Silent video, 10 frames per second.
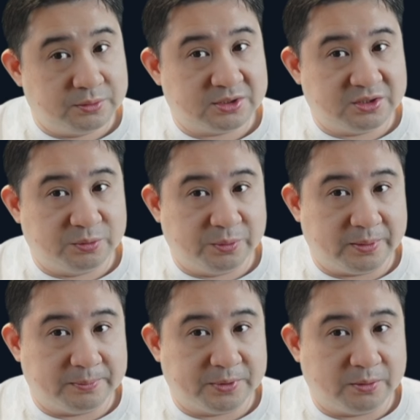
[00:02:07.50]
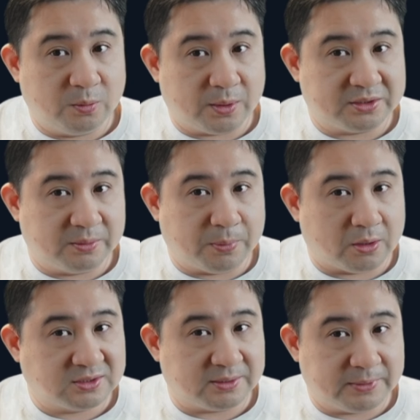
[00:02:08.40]
still remember what the
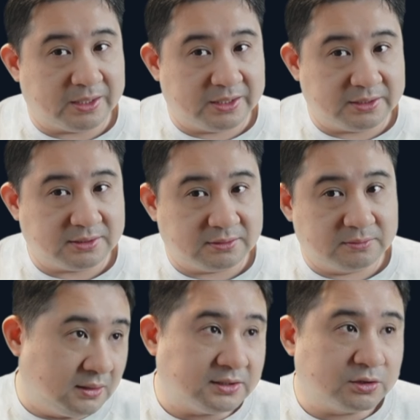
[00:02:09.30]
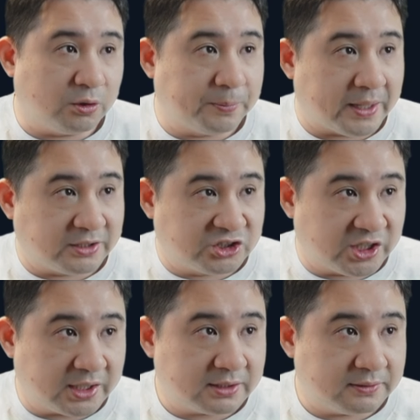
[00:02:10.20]
podSubnet is? Let's go back and check.